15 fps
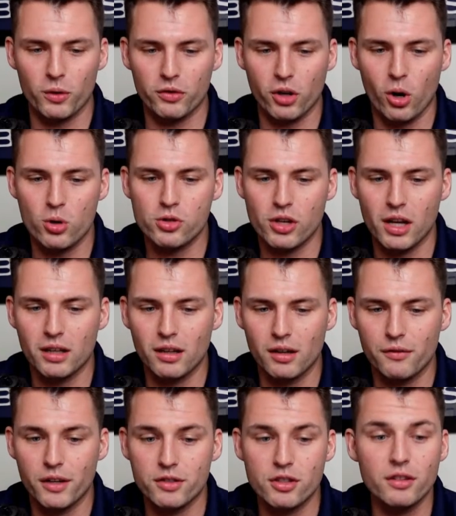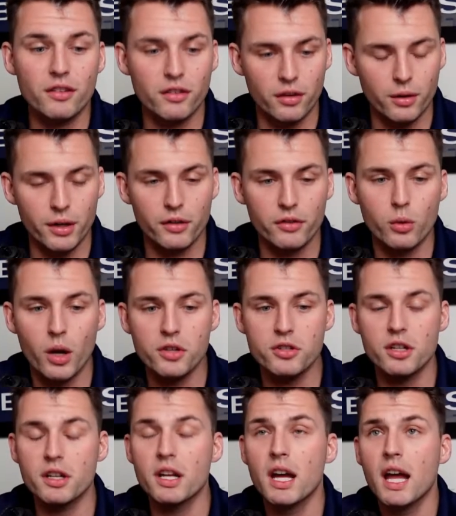coach in the division? Serious
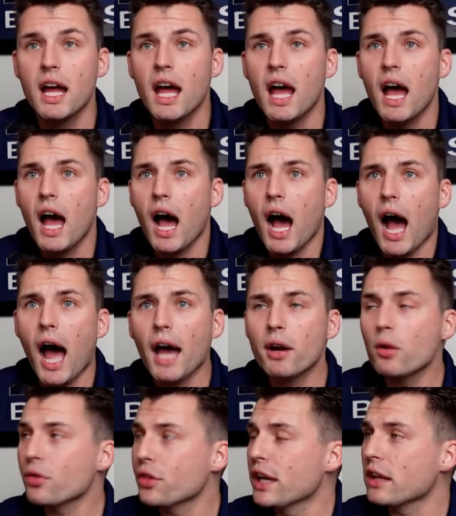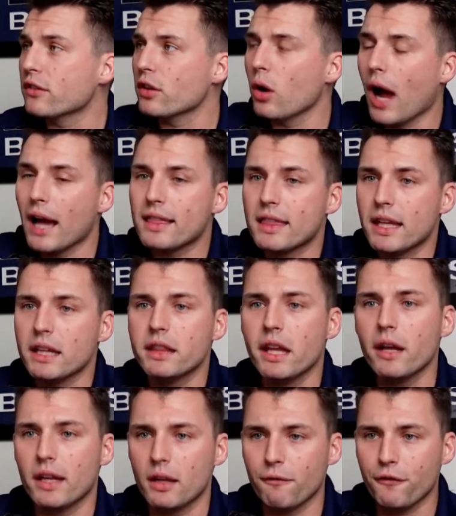question. I don't think so. I think
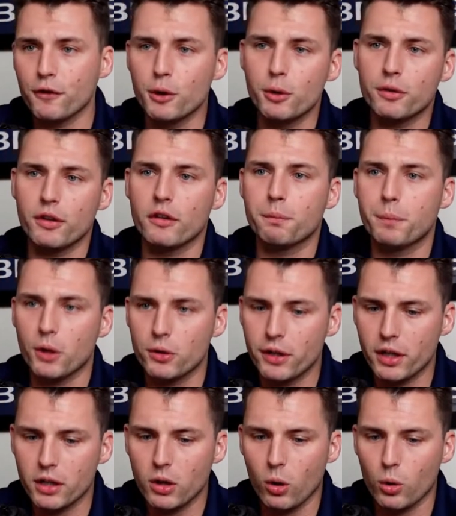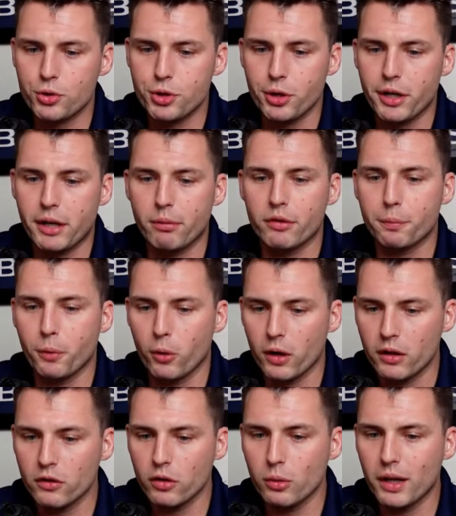that Flus is building a culture. He was put
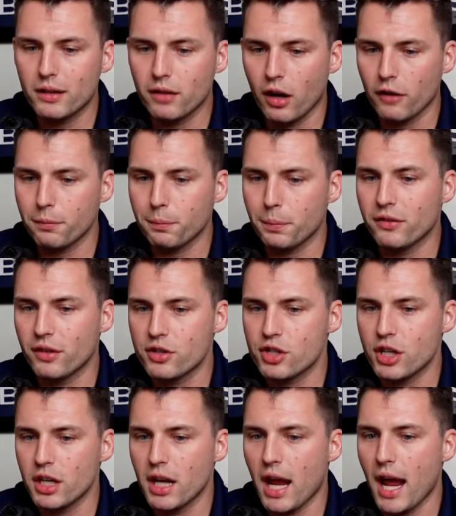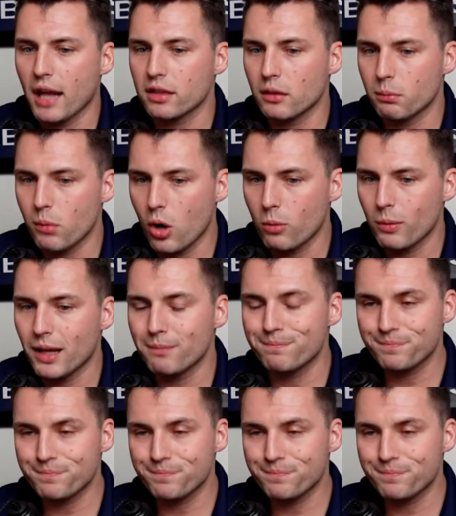into a tough position at the moment